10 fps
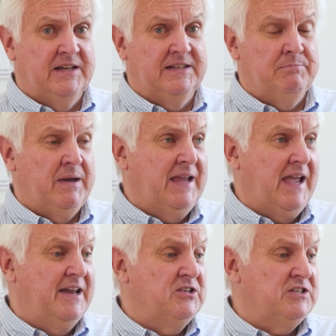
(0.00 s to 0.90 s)
and in many
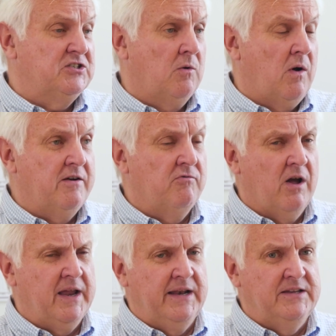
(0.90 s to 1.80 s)
cases quite
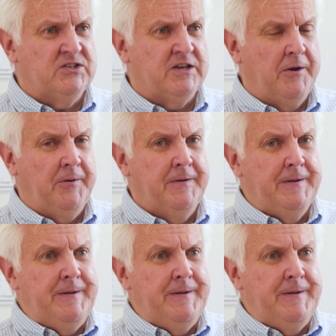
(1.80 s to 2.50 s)
rightly so.